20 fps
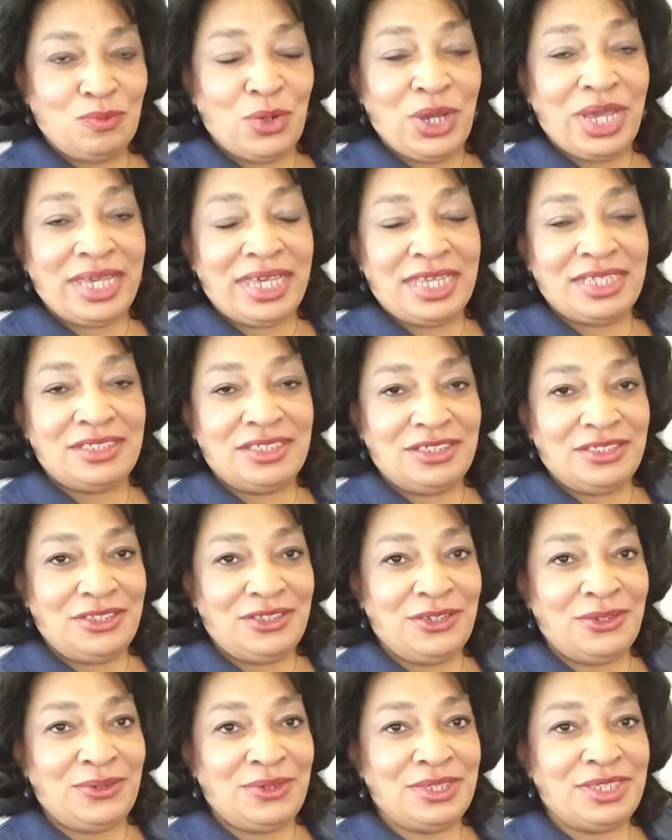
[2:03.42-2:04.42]
brackets,
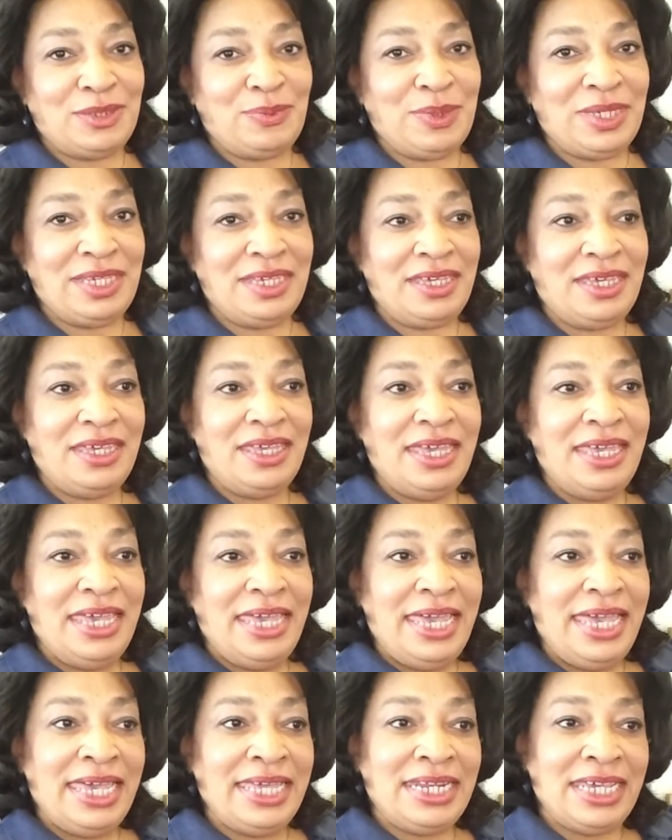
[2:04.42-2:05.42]
so to speak.
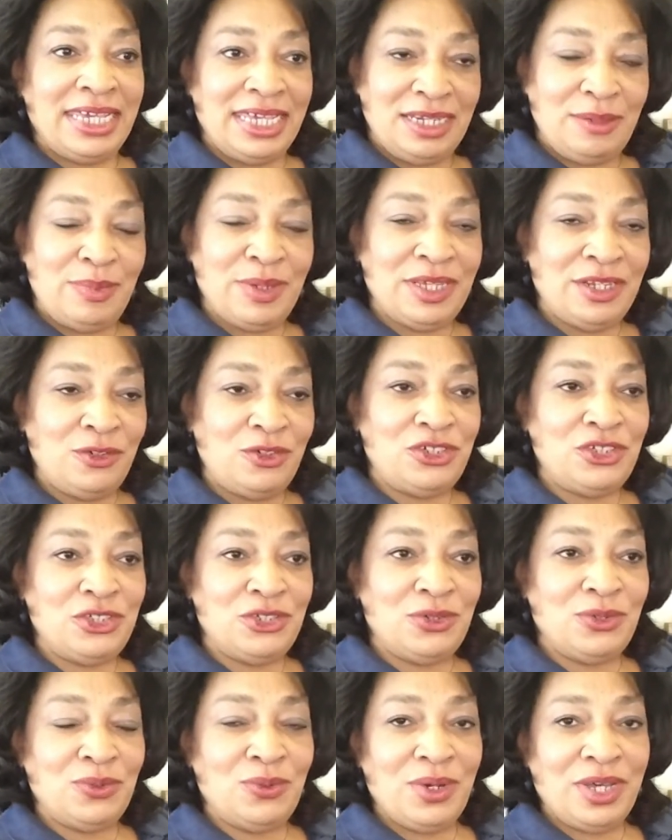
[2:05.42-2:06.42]
And I had been
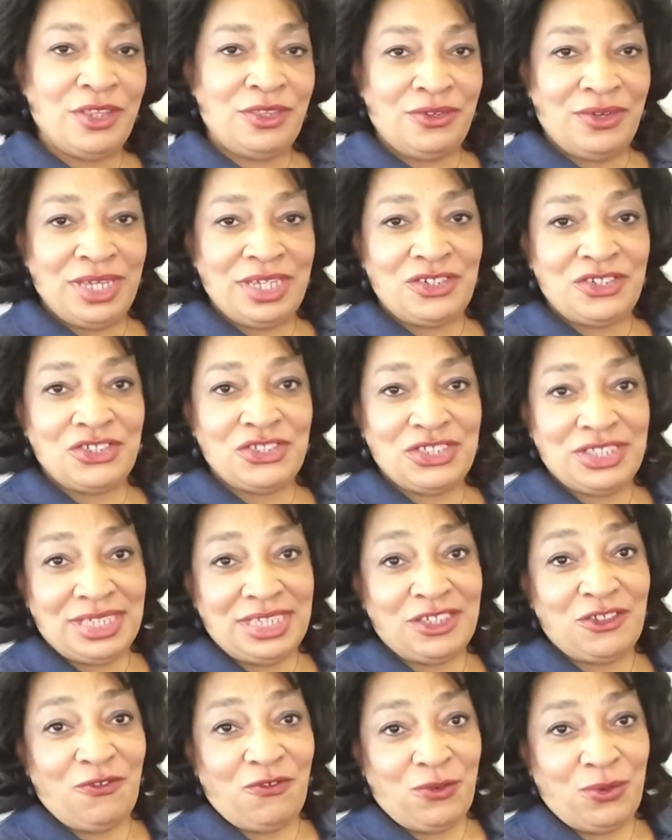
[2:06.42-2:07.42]
to other
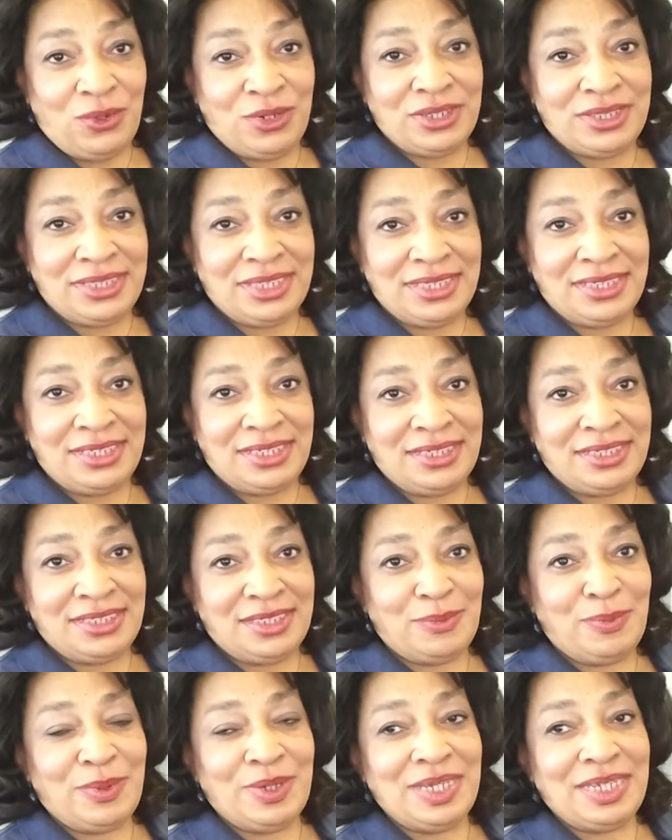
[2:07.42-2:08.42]
agencies for
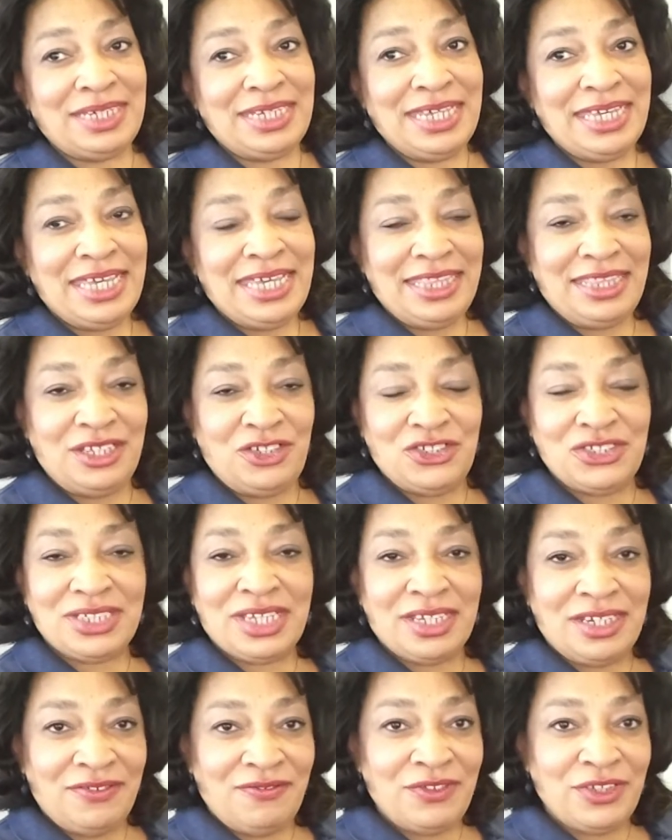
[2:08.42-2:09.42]
assistance, but they just
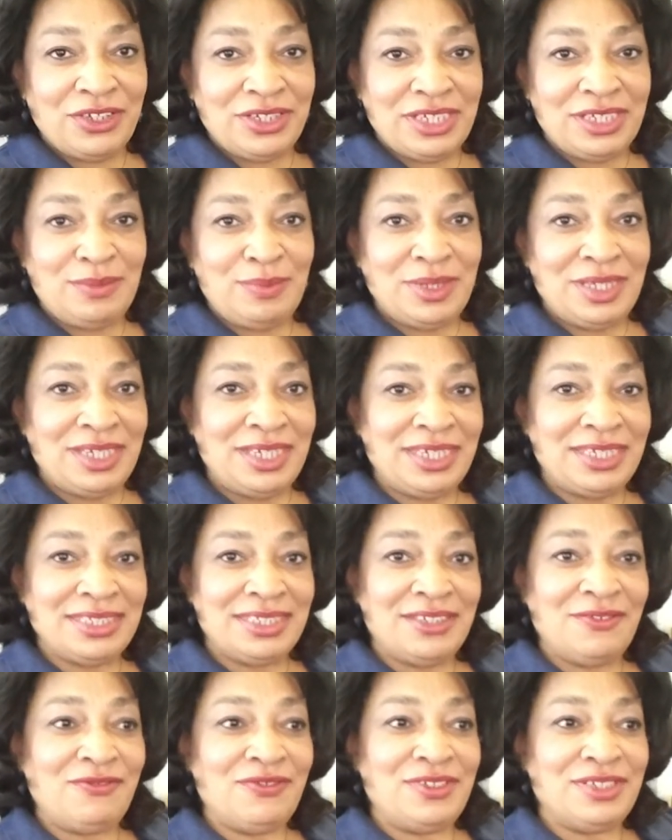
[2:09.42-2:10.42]
kind of looked at me
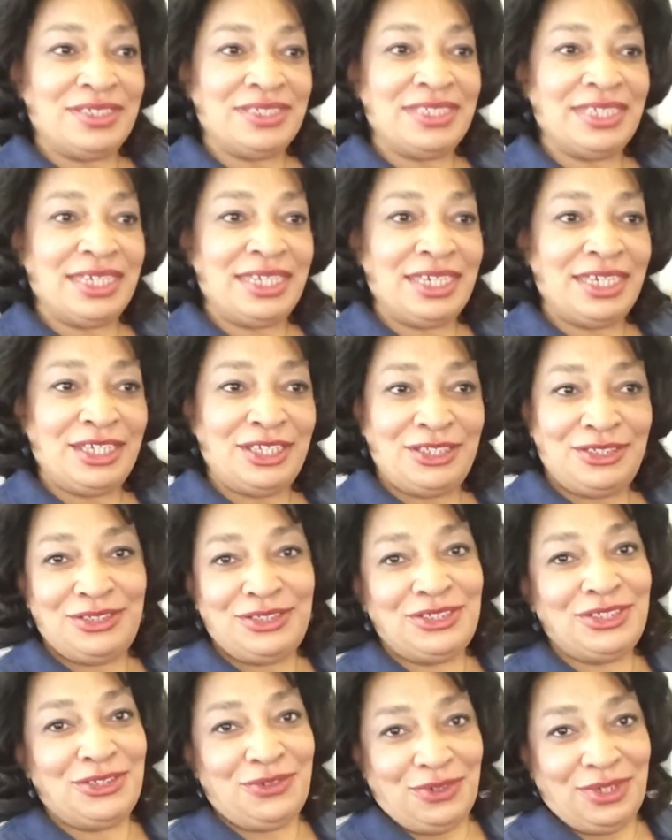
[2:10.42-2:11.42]
as if to say,
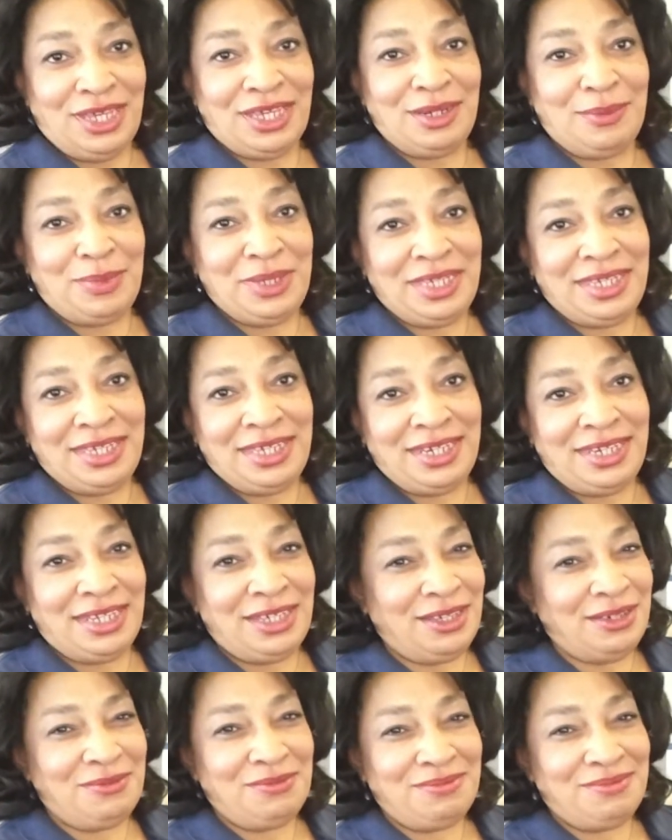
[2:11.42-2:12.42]
you got to be
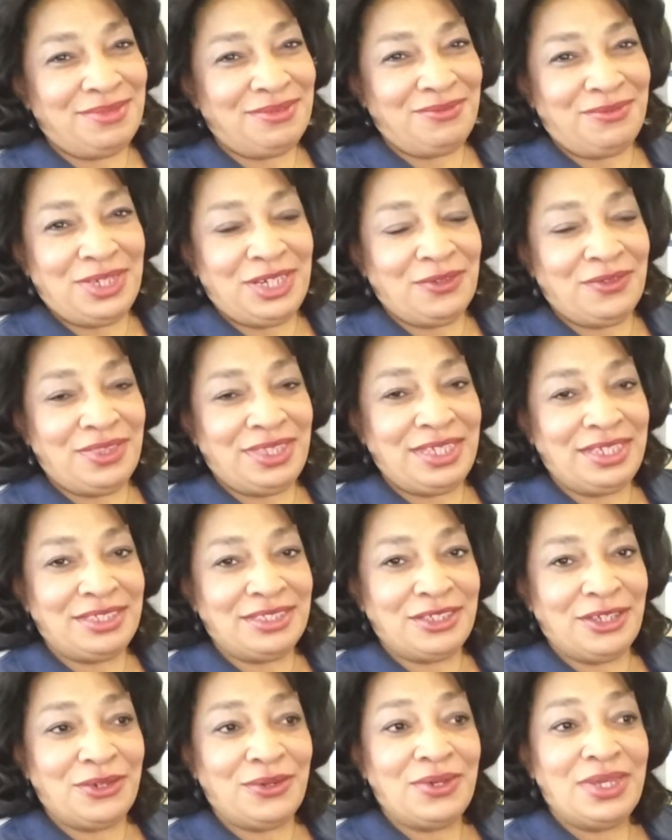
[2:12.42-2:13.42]
kidding, we don't
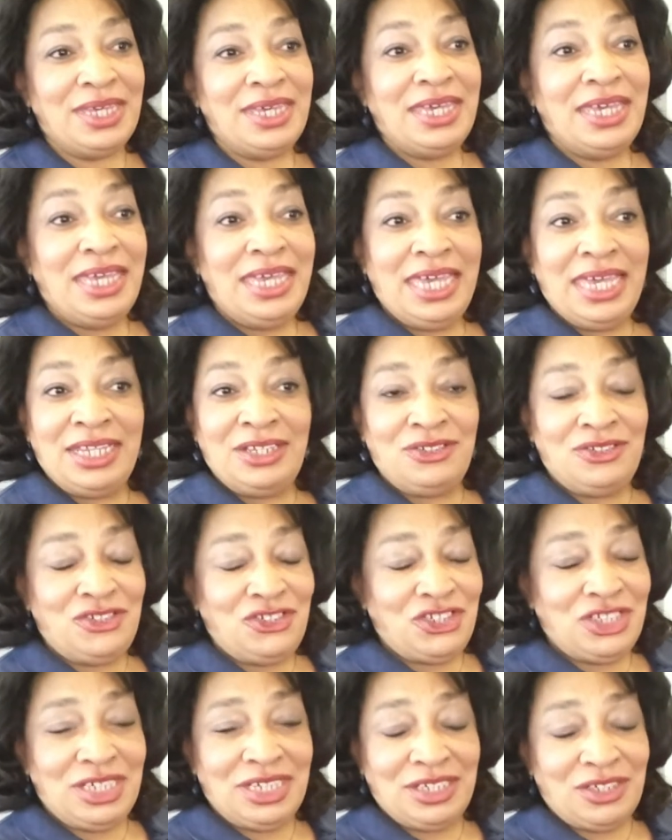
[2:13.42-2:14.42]
think so.
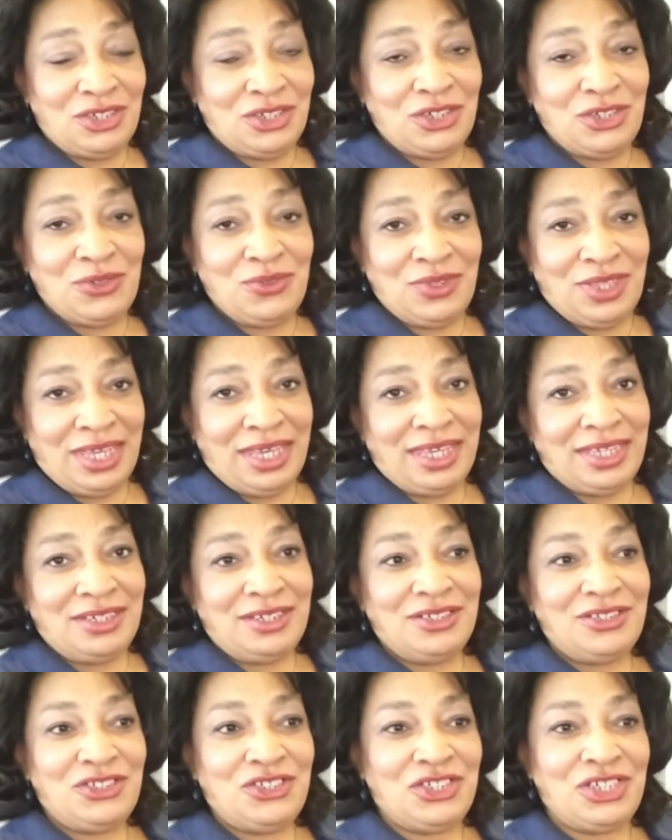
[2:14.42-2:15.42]
And she didn't do
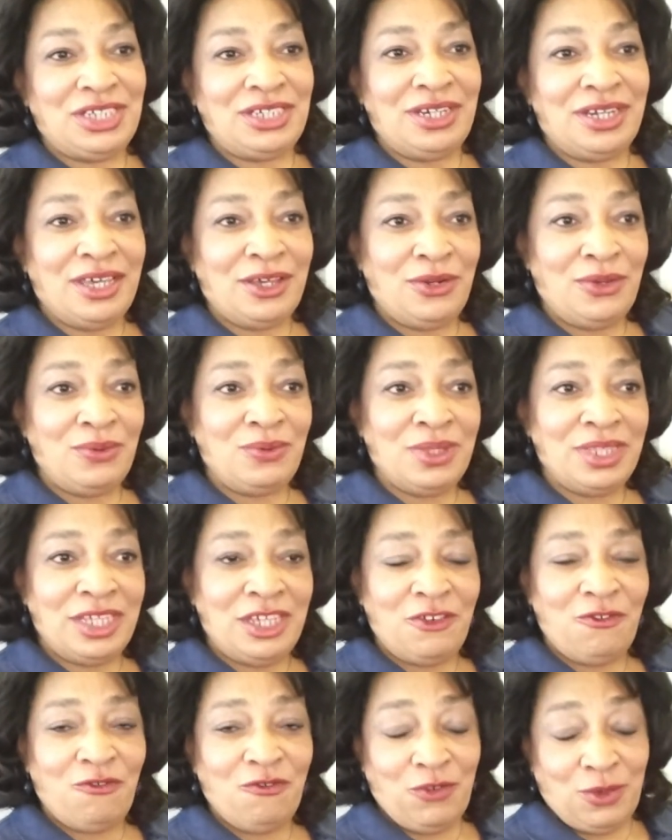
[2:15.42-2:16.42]
that. She not
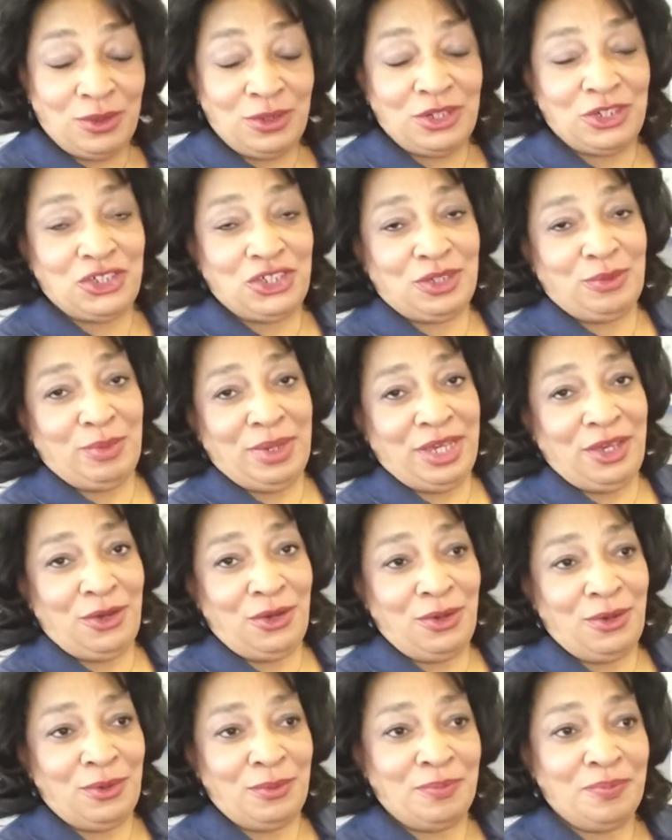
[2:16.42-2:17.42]
only furnished my
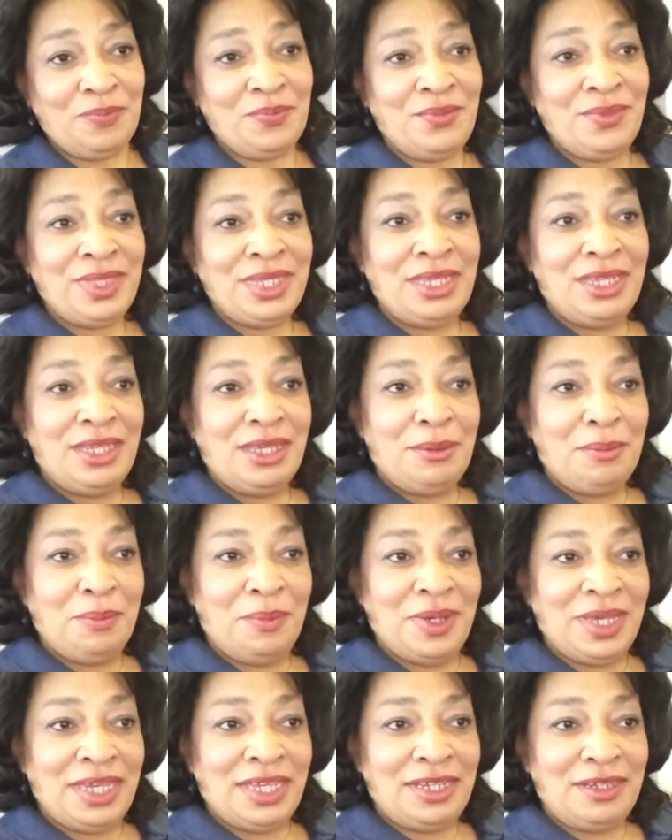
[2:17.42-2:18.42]
home,
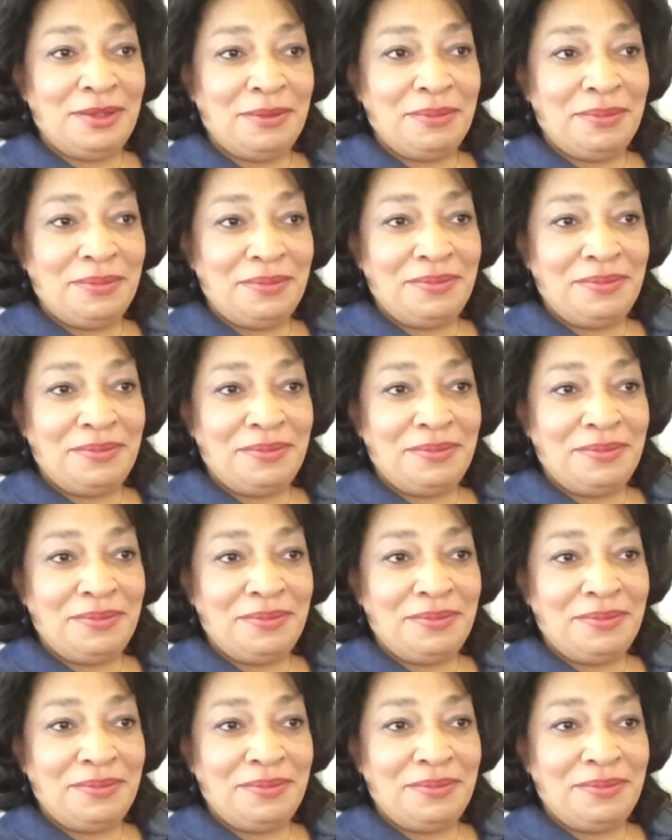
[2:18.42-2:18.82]
but